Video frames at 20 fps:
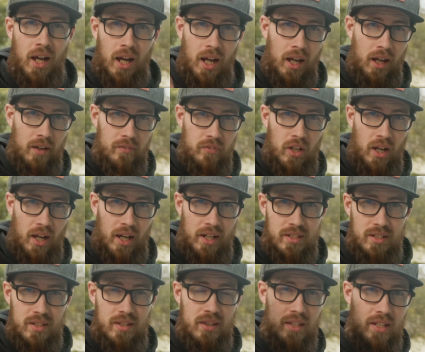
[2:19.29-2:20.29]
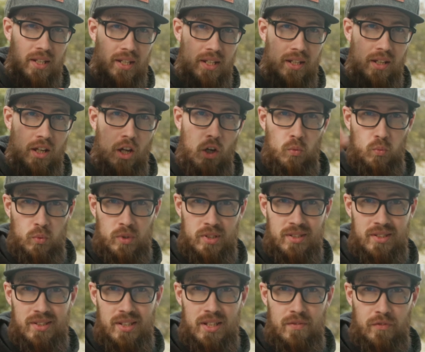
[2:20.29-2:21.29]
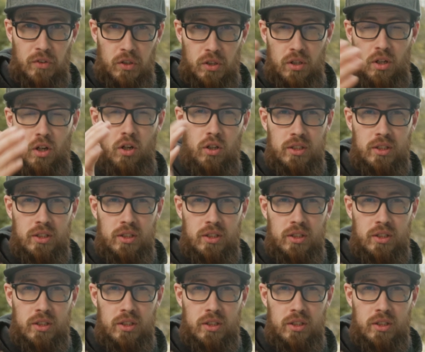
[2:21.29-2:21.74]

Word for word: I've got the receiver